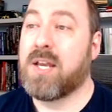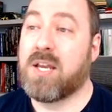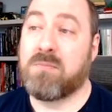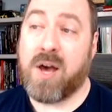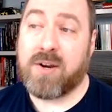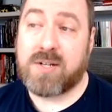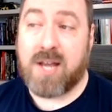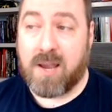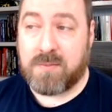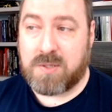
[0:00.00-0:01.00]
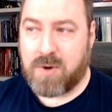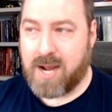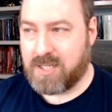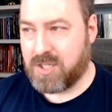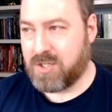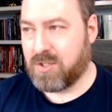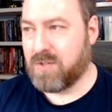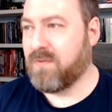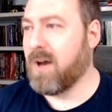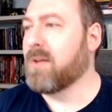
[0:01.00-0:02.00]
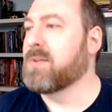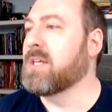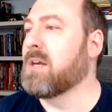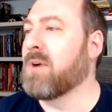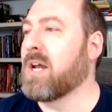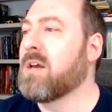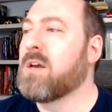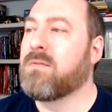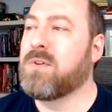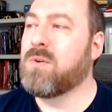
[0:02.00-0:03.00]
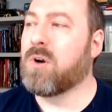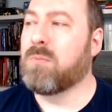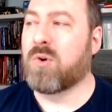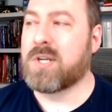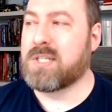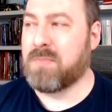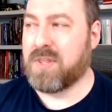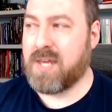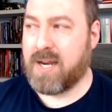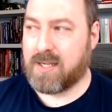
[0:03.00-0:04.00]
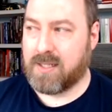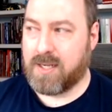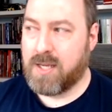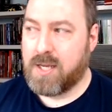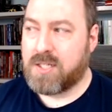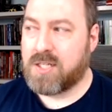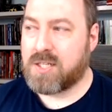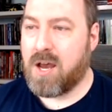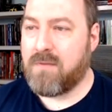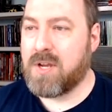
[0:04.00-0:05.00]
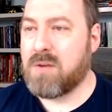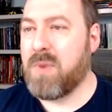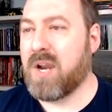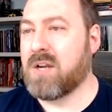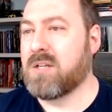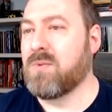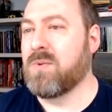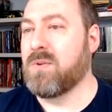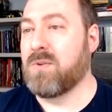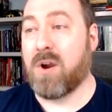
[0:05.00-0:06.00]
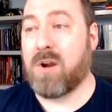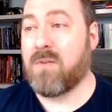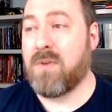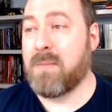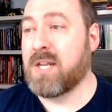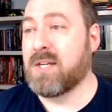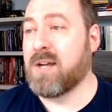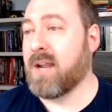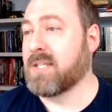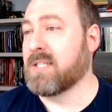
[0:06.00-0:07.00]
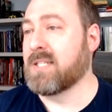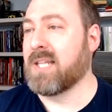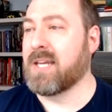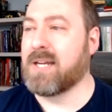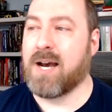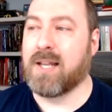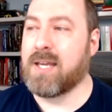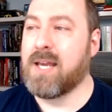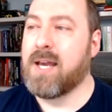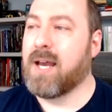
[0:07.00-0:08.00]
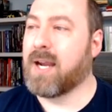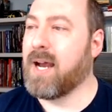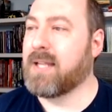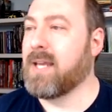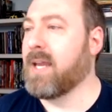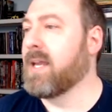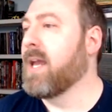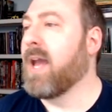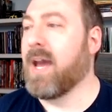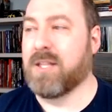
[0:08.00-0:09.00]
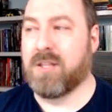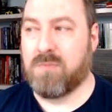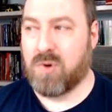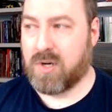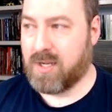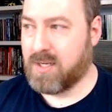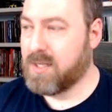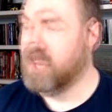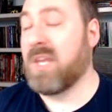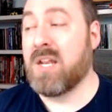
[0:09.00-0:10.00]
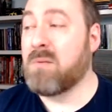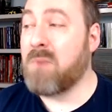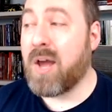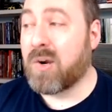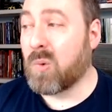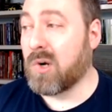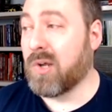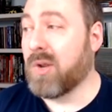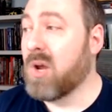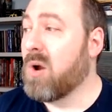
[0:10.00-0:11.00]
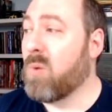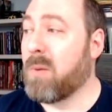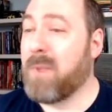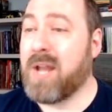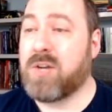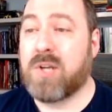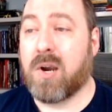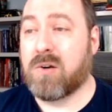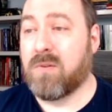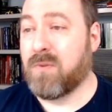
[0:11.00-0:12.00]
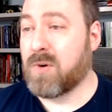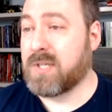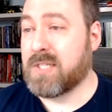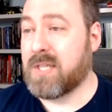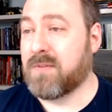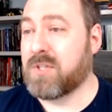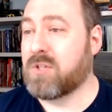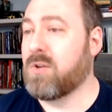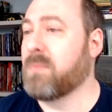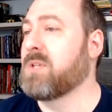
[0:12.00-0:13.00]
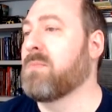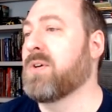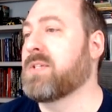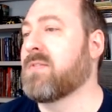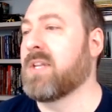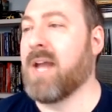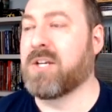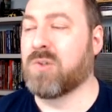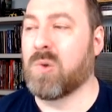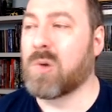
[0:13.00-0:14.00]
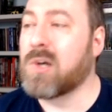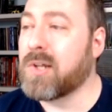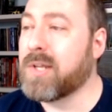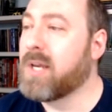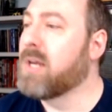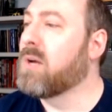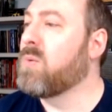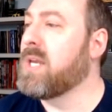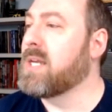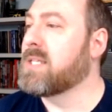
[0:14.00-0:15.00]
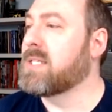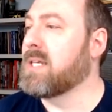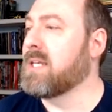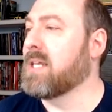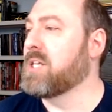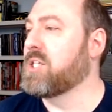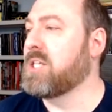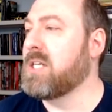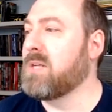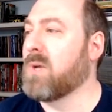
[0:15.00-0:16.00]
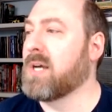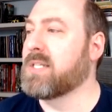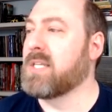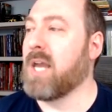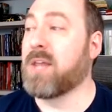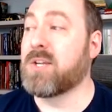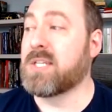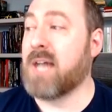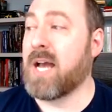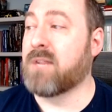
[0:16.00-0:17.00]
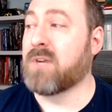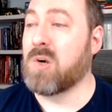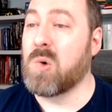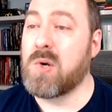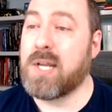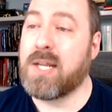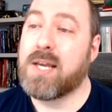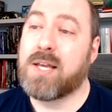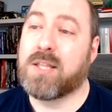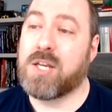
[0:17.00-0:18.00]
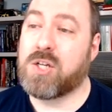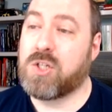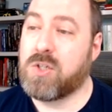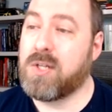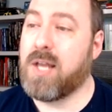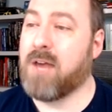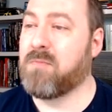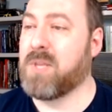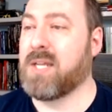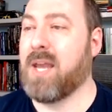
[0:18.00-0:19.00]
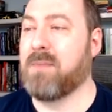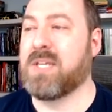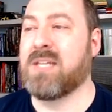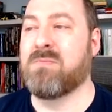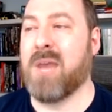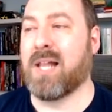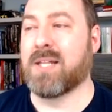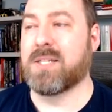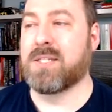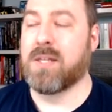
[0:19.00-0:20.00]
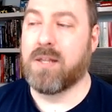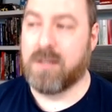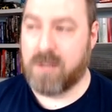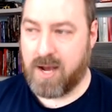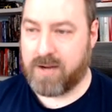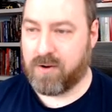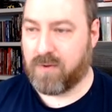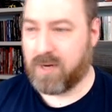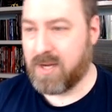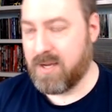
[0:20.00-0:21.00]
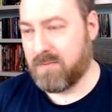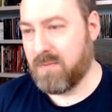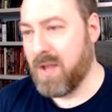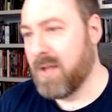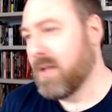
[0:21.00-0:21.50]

In modern times, practitioners who follow Tiamat view her more sympathetically. She is often compared to dark feminine goddesses like Kali, Hecate, and the Morgan. In a modern world, where patriarchal forces have stripped most of the natural world, we can see that she was the other side of a coin that should have been kept in balance, not overcome.